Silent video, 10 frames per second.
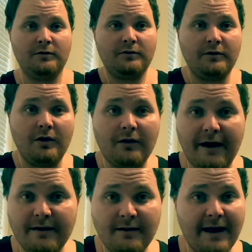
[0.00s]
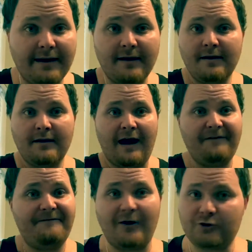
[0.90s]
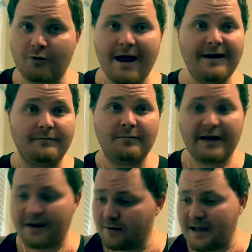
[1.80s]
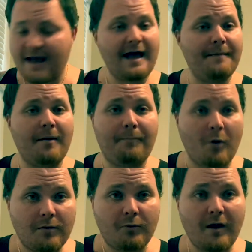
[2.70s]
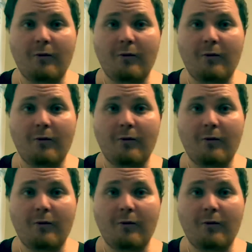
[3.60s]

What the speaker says: You know, like I felt threatened. Hell yeah, I had my poker, boy.